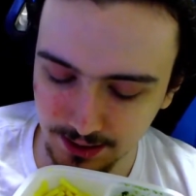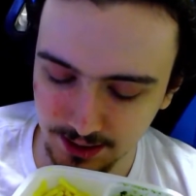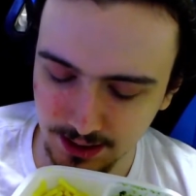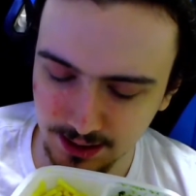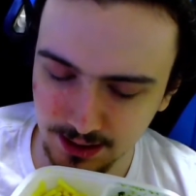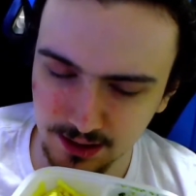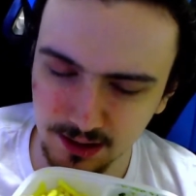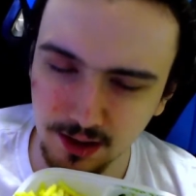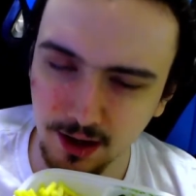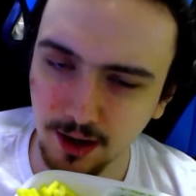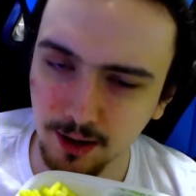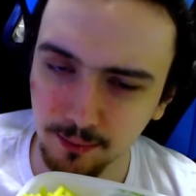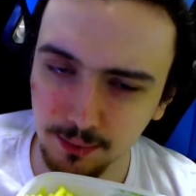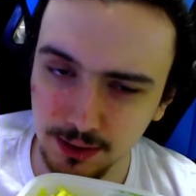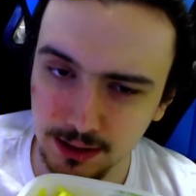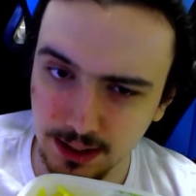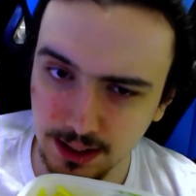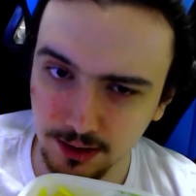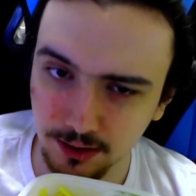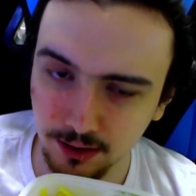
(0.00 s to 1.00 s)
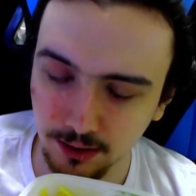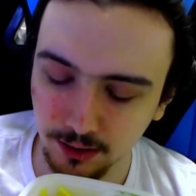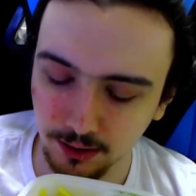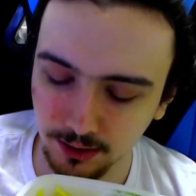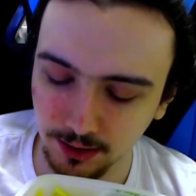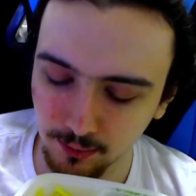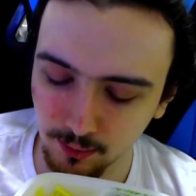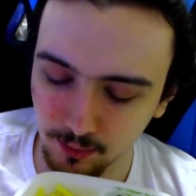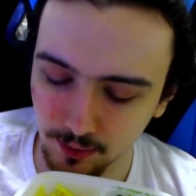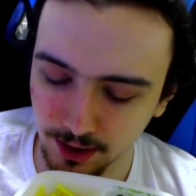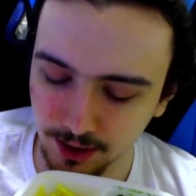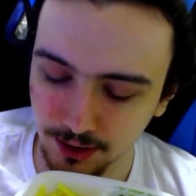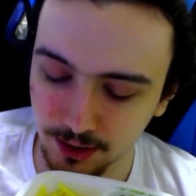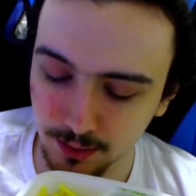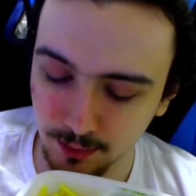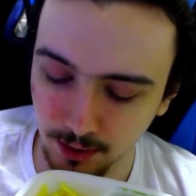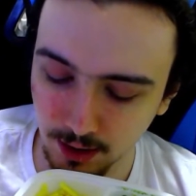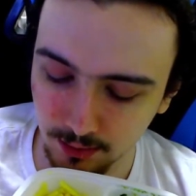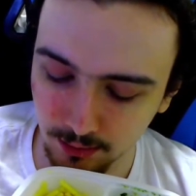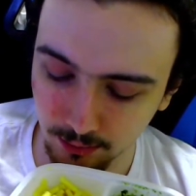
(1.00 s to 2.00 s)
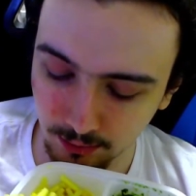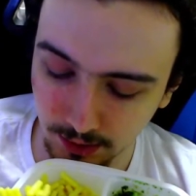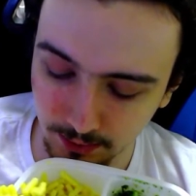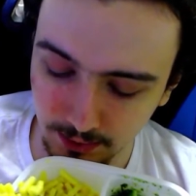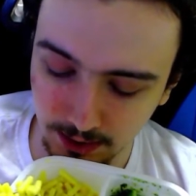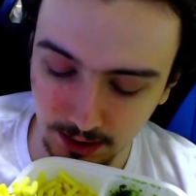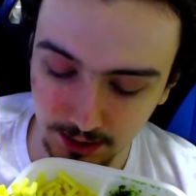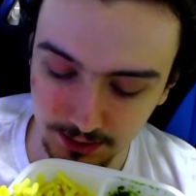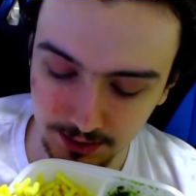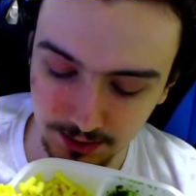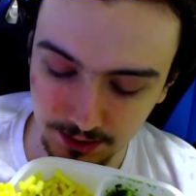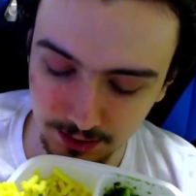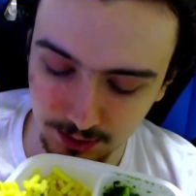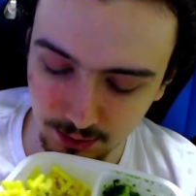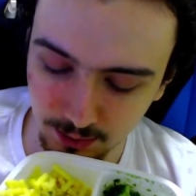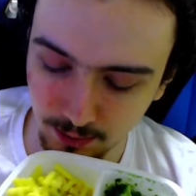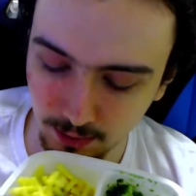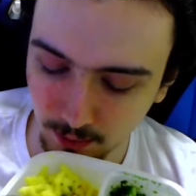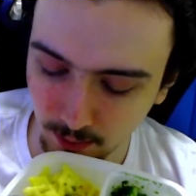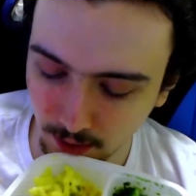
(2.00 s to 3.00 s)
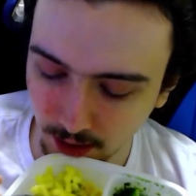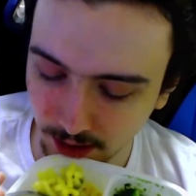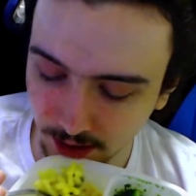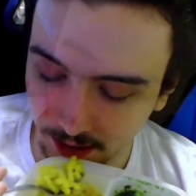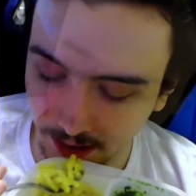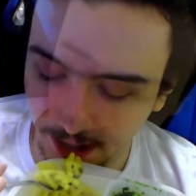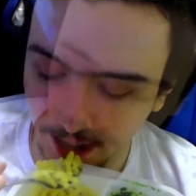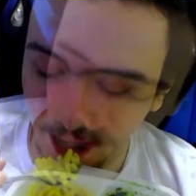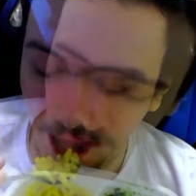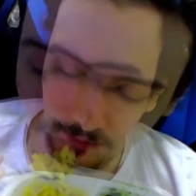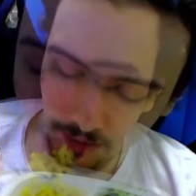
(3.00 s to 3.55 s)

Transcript: It's not particularly rich, probably because it's super watery.